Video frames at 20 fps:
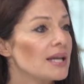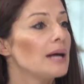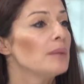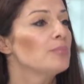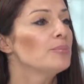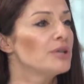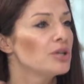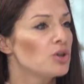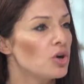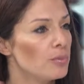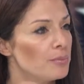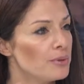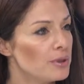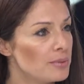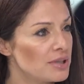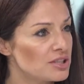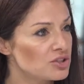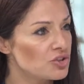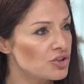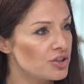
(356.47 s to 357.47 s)
can be
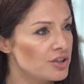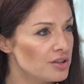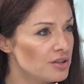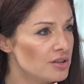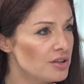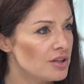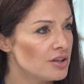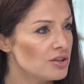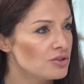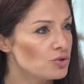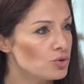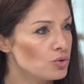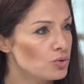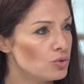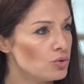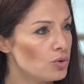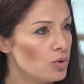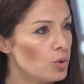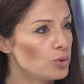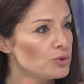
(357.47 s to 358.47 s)
complementary
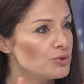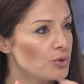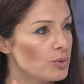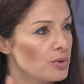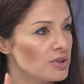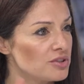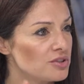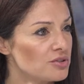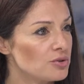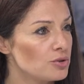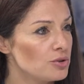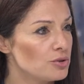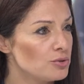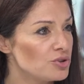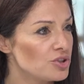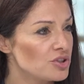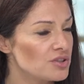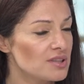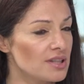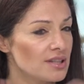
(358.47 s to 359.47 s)
to also other
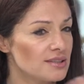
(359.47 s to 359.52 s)
solutions.